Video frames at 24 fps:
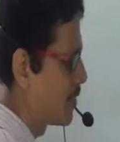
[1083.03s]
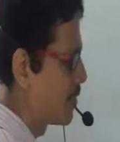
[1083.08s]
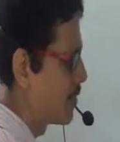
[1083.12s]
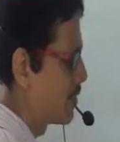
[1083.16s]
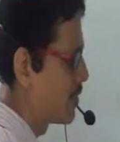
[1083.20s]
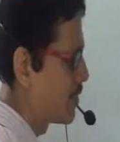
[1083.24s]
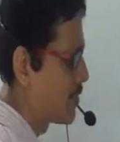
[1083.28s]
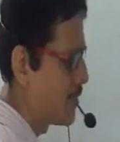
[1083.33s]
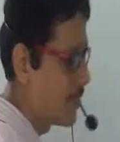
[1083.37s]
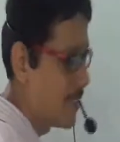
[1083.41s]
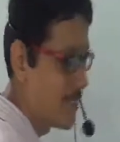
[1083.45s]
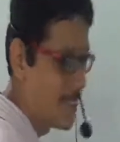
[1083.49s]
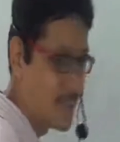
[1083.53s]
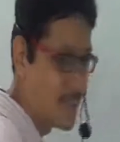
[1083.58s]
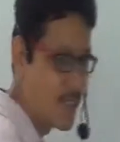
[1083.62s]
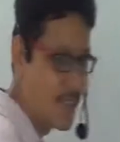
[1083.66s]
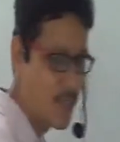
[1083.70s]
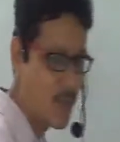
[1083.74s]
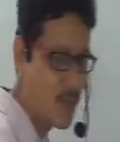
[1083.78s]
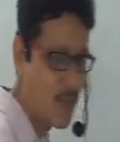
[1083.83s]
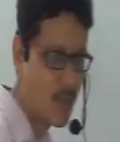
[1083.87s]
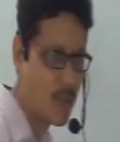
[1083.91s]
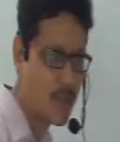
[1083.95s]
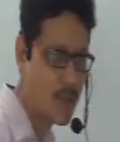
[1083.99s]
C is
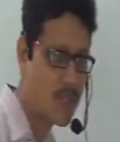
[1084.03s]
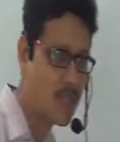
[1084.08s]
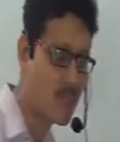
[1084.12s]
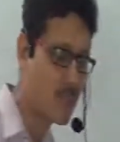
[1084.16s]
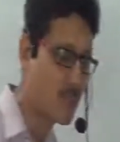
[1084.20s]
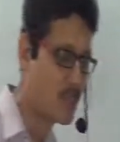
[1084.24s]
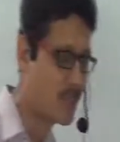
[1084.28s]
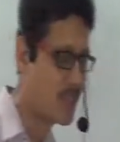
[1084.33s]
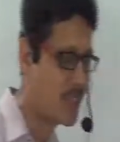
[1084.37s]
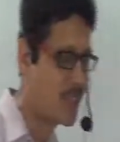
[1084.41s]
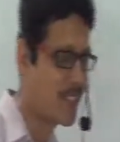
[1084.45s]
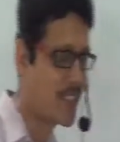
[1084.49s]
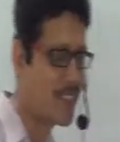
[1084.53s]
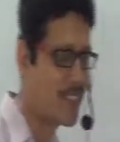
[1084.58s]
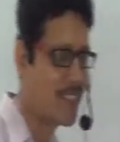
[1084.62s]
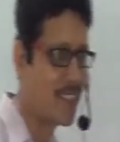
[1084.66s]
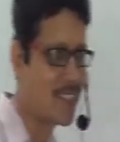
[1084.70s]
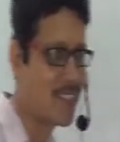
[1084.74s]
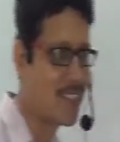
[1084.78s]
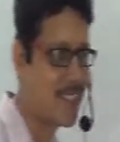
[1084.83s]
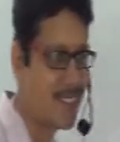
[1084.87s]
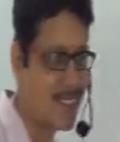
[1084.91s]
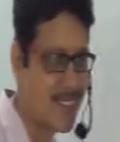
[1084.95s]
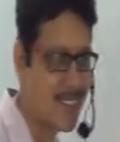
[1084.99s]
the constant of
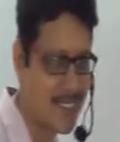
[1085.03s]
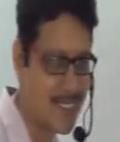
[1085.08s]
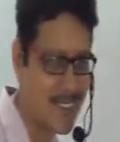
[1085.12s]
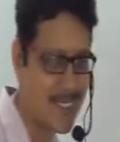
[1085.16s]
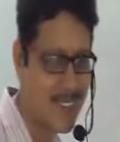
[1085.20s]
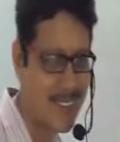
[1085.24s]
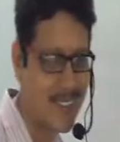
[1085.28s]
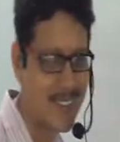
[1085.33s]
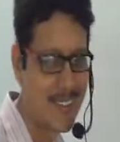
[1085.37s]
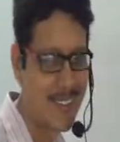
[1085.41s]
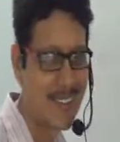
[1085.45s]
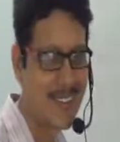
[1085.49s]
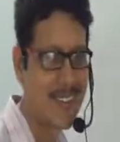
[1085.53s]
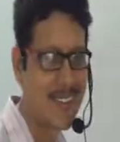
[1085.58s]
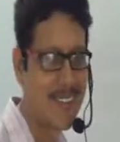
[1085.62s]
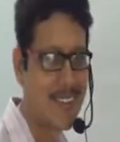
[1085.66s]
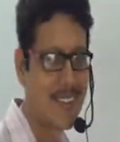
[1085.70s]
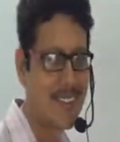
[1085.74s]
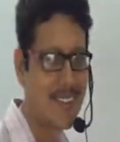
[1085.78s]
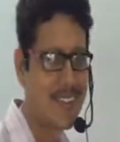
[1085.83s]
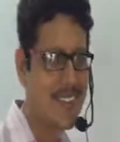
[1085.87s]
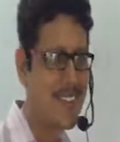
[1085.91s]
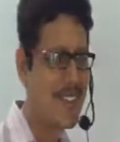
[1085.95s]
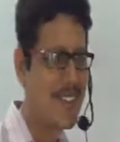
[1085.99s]
integration.
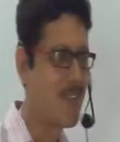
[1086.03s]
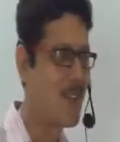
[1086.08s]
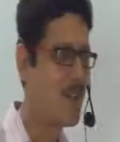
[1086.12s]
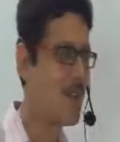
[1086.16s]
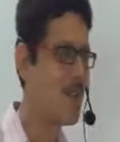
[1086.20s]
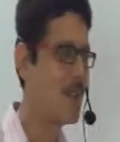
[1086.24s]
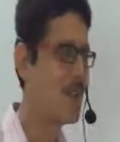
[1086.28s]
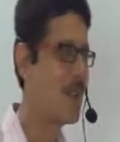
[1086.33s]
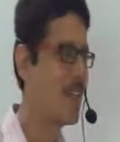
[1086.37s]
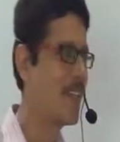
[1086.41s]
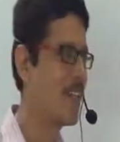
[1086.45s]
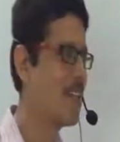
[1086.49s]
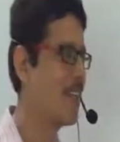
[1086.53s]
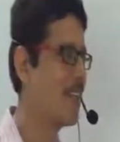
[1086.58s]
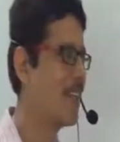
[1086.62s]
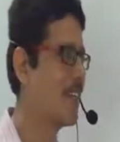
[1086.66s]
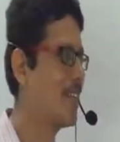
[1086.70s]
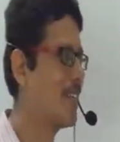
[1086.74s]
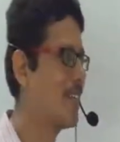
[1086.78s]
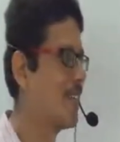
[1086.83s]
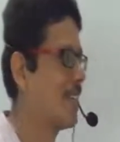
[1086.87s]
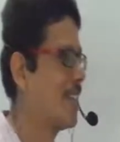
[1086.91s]
Okay.